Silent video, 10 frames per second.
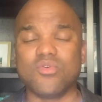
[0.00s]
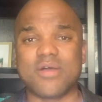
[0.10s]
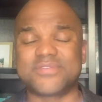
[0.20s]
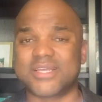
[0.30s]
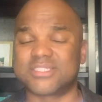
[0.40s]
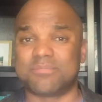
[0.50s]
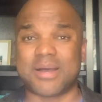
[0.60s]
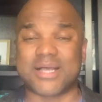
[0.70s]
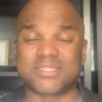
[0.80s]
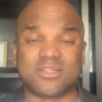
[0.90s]
have tested
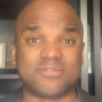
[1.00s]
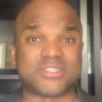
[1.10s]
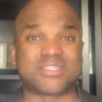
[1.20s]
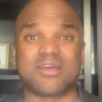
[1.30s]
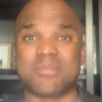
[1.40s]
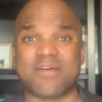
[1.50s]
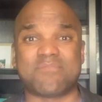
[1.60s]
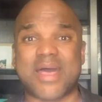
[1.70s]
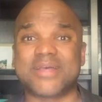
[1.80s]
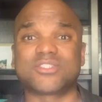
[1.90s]
positive and some have
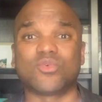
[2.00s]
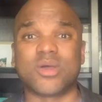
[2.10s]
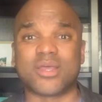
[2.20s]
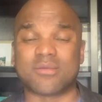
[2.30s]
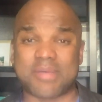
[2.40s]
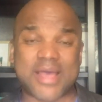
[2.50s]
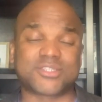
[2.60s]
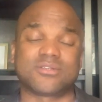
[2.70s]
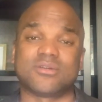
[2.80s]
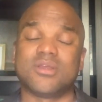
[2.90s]
passed away, the
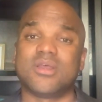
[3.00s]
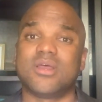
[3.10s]
pastor